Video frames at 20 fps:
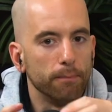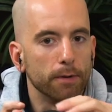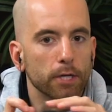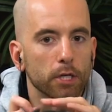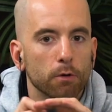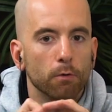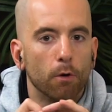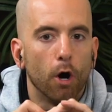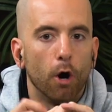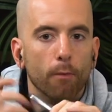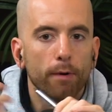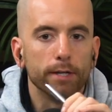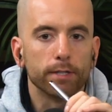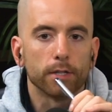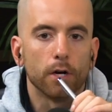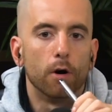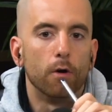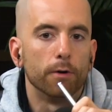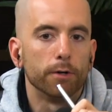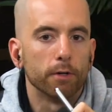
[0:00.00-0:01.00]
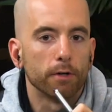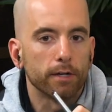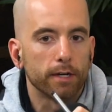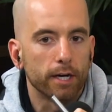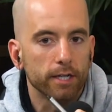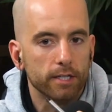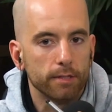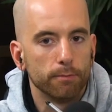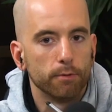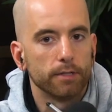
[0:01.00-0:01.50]
but you always own your
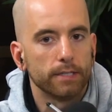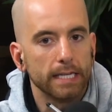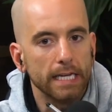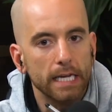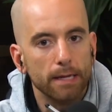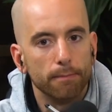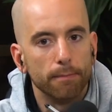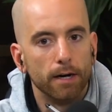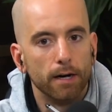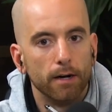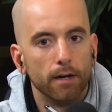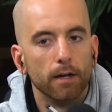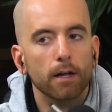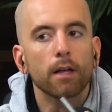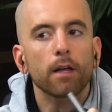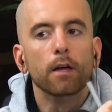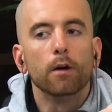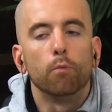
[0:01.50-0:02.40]
customer's email.